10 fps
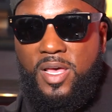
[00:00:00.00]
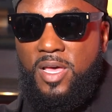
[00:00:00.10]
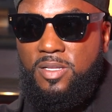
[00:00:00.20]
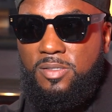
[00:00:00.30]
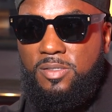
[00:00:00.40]

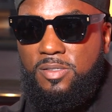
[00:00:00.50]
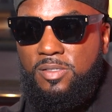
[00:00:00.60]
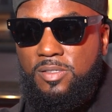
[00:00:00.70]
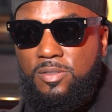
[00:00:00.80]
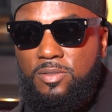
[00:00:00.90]
that,
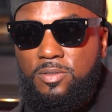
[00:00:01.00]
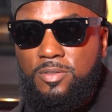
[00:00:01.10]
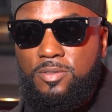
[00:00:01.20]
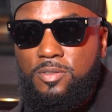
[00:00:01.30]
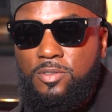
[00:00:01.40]

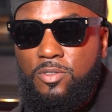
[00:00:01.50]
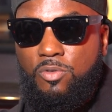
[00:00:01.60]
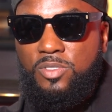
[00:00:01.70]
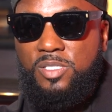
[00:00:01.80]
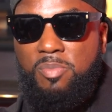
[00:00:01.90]
you
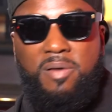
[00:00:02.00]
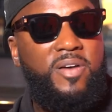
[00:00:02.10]
know, just my